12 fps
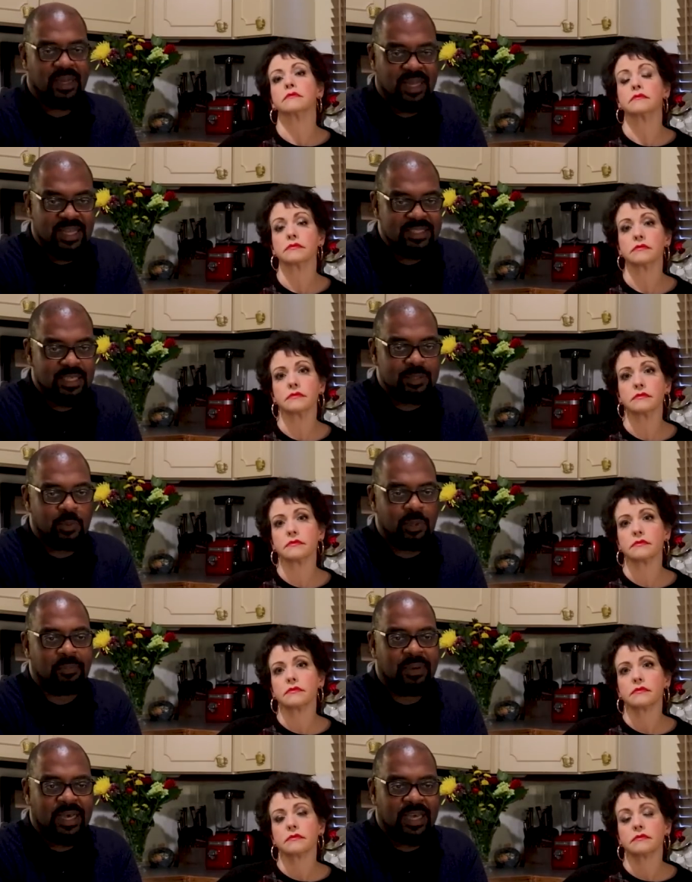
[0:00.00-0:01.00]
Speaker 1: But a lot of times
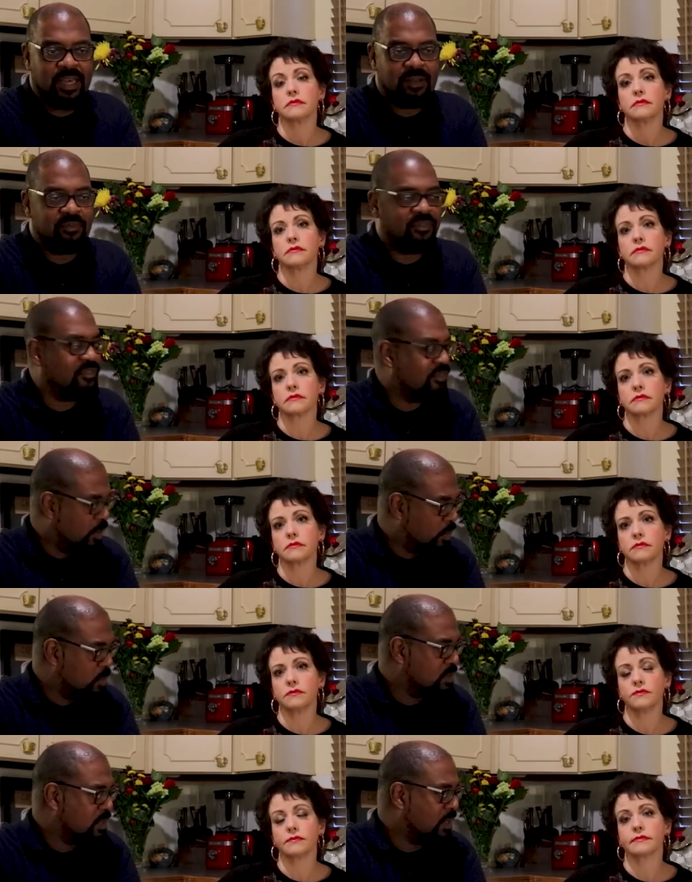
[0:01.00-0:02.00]
we're buying
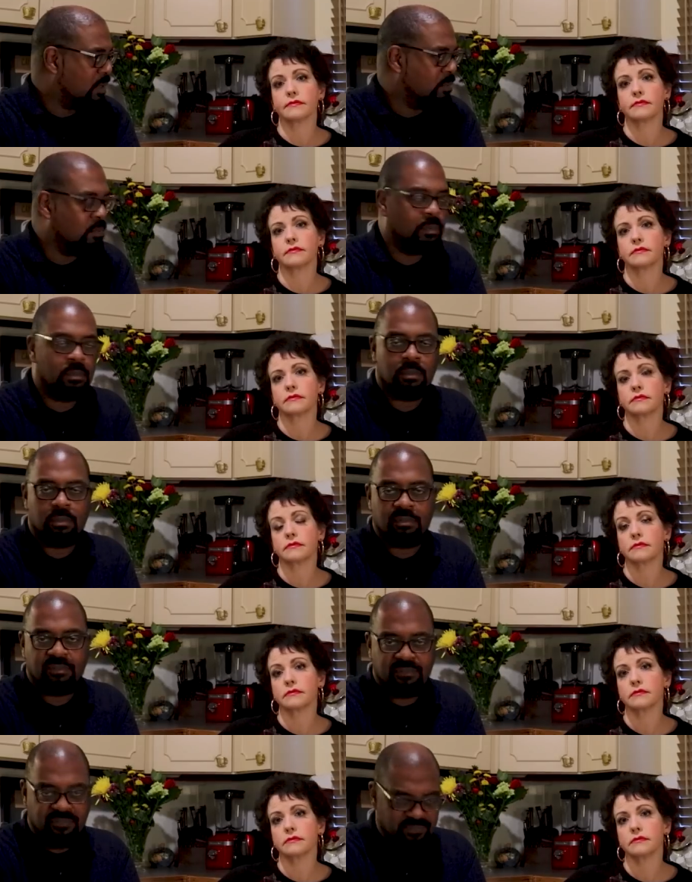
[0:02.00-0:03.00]
frozen,
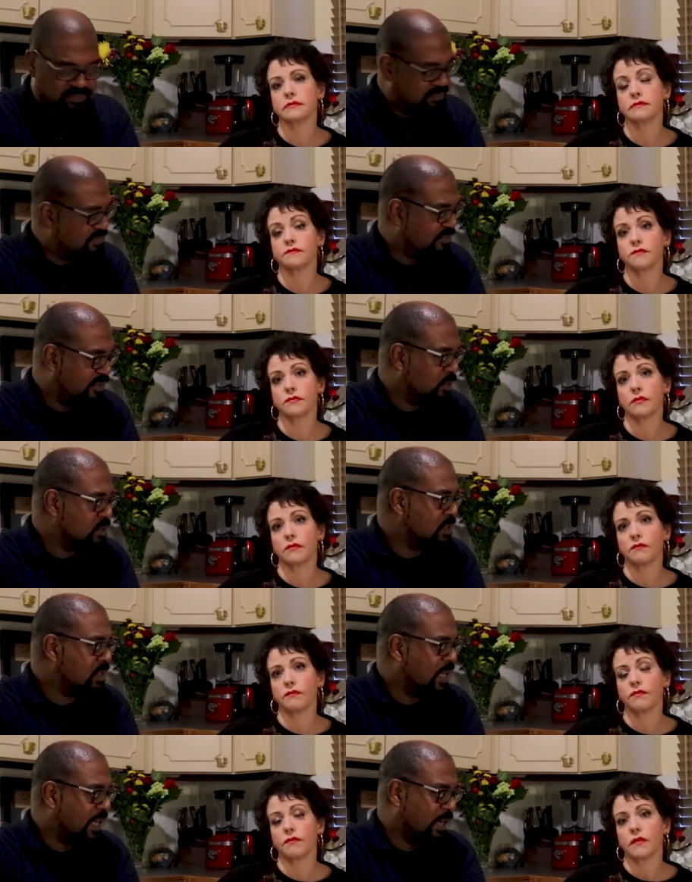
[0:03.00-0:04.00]

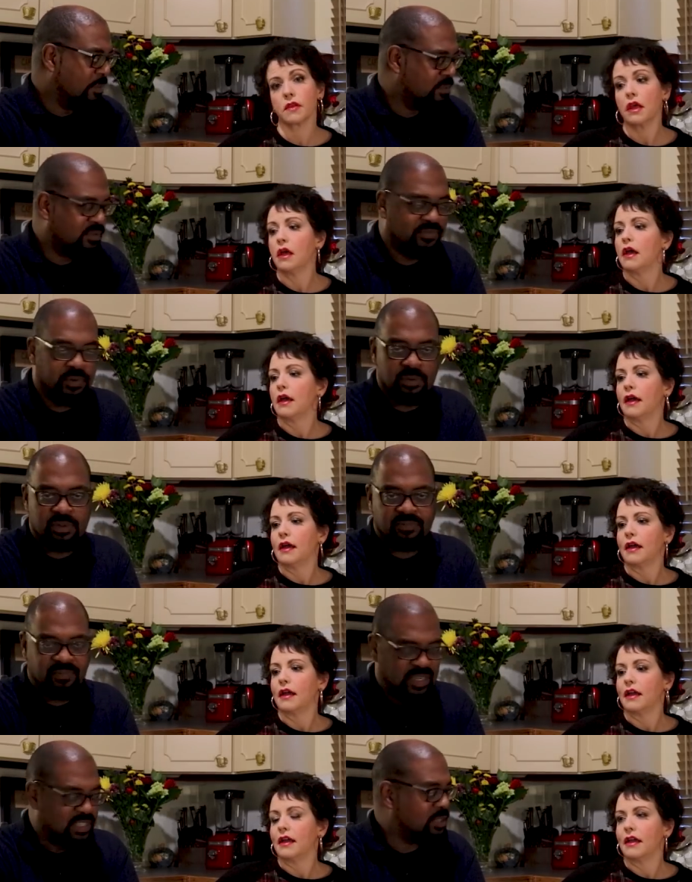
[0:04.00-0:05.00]
frozen items,
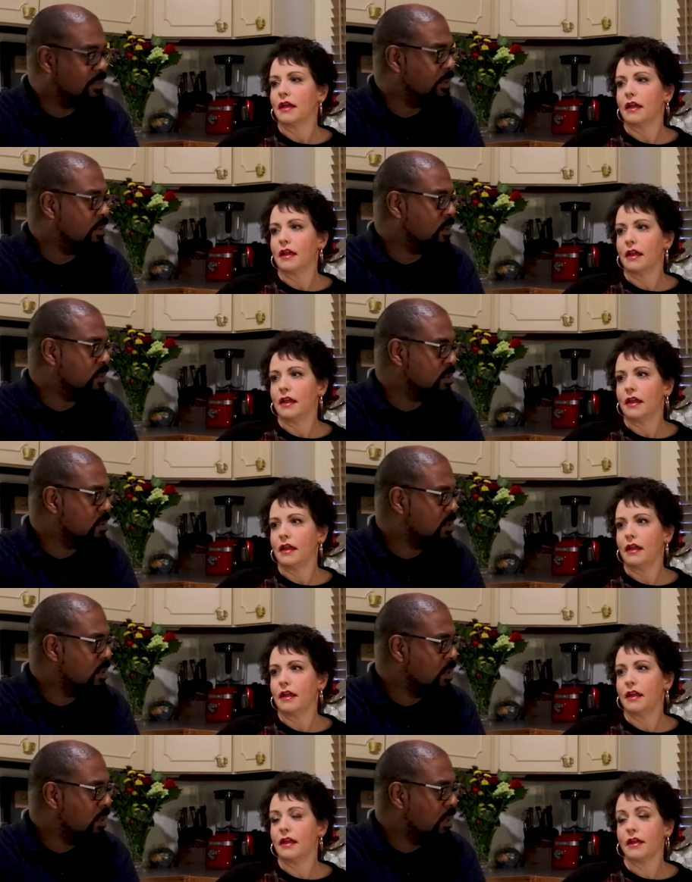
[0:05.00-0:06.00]
frozen
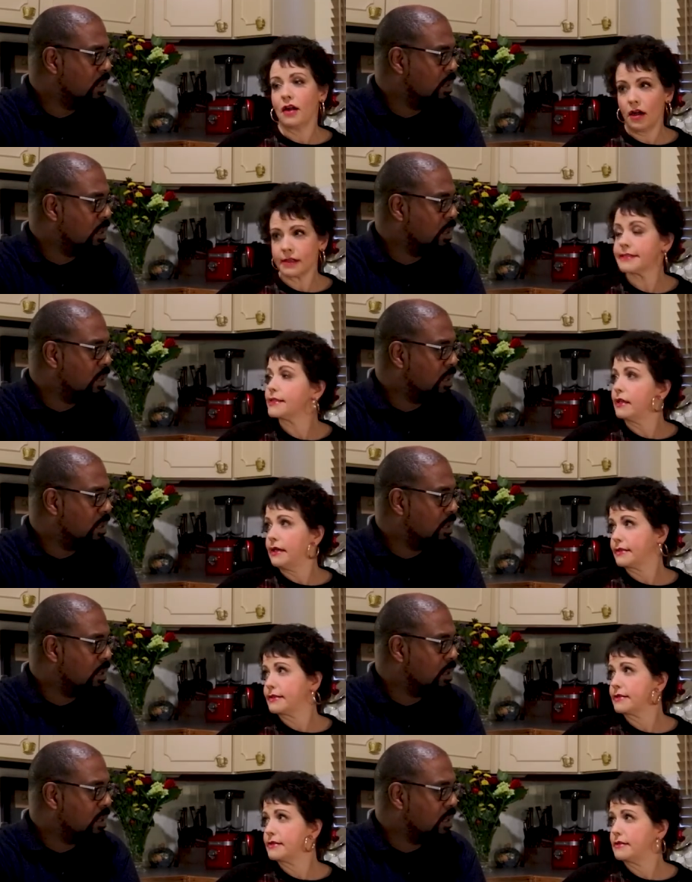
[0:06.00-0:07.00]
vegetables.
Speaker 2: It costs
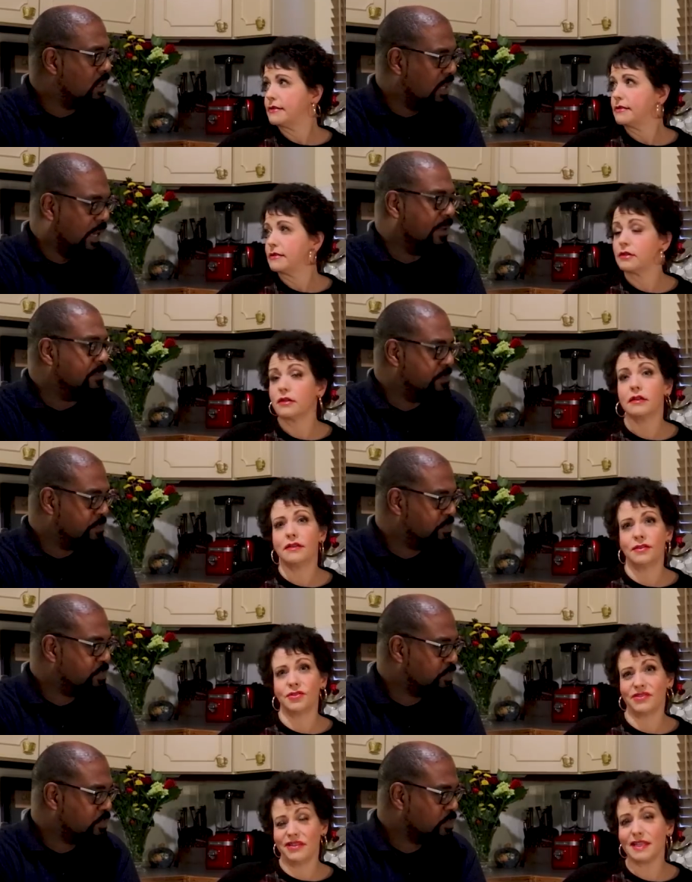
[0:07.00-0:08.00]
less. Yeah
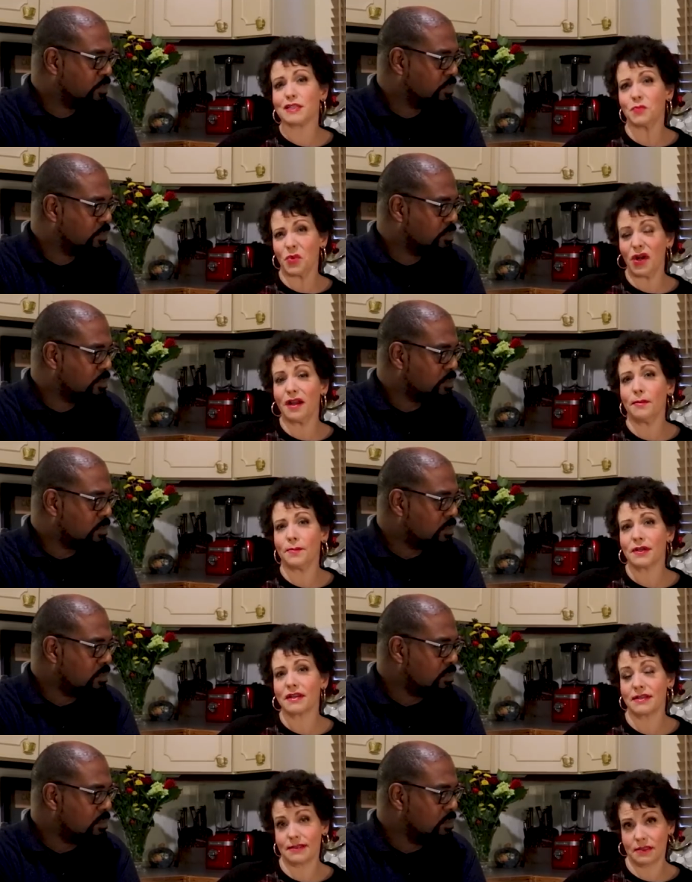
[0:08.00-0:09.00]
there's less prep
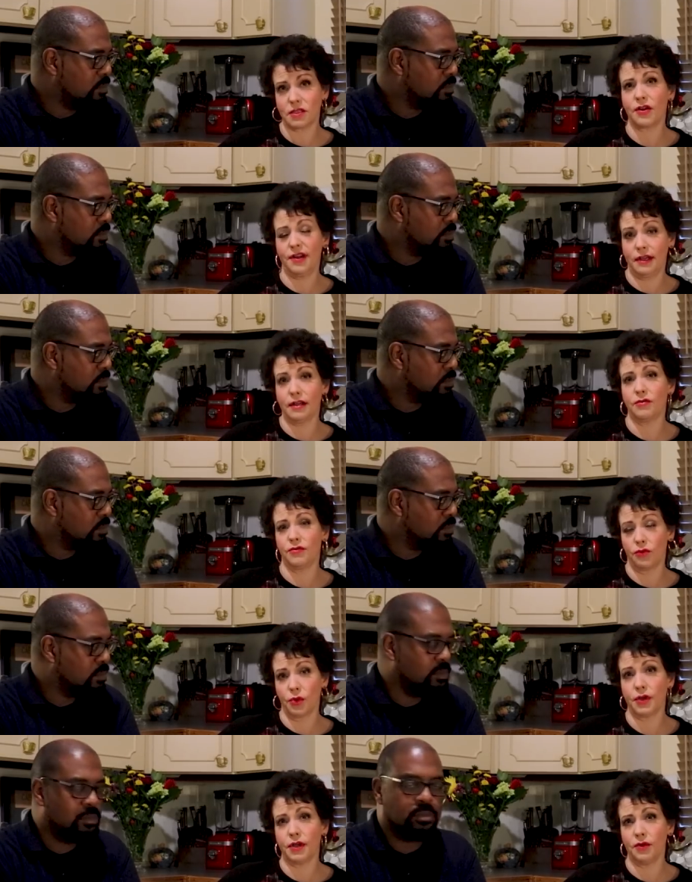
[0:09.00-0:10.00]
because it's already done
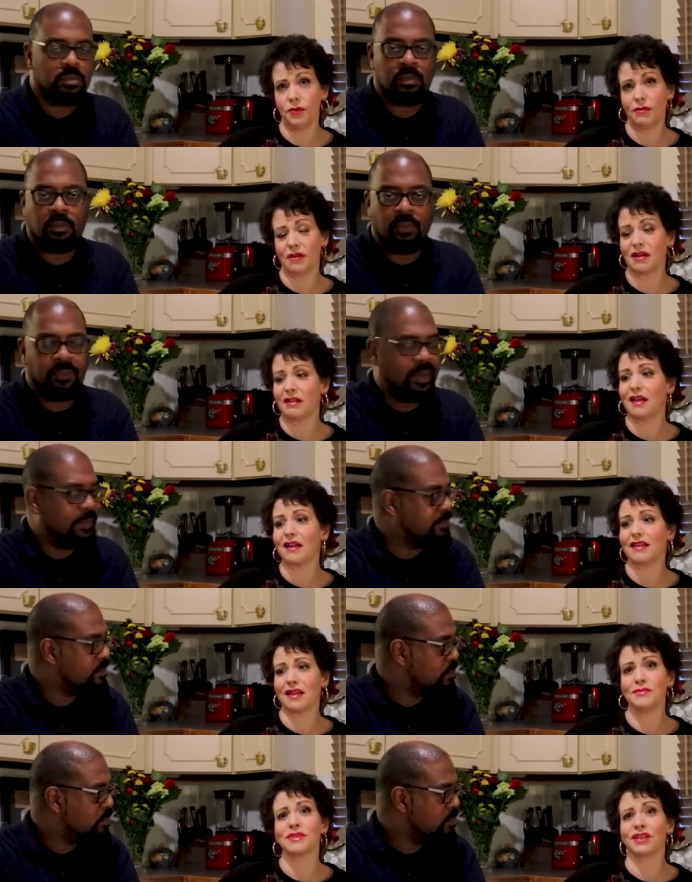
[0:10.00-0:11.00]
for you. And a lot
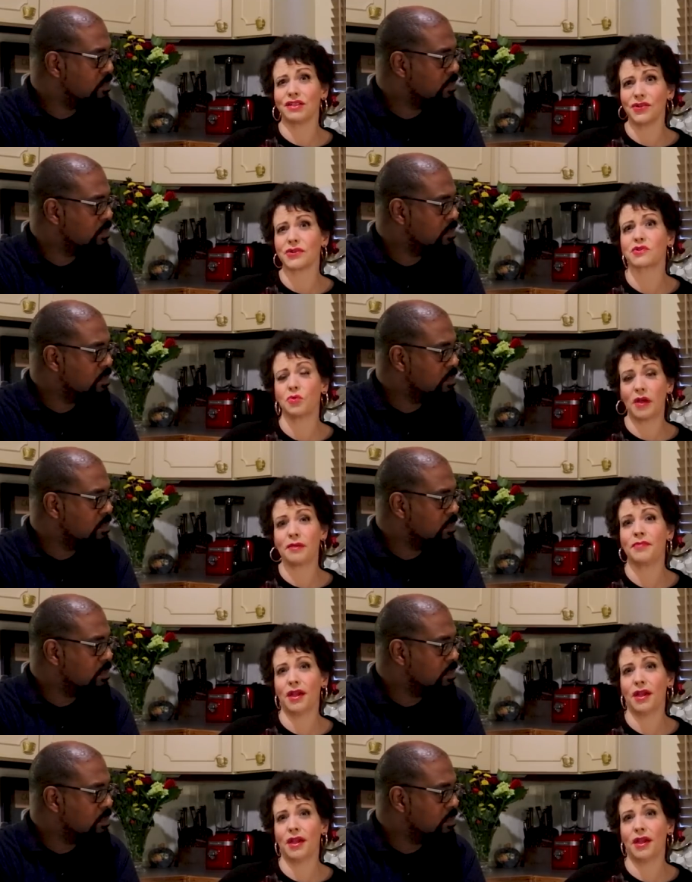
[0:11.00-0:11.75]
of times it looks way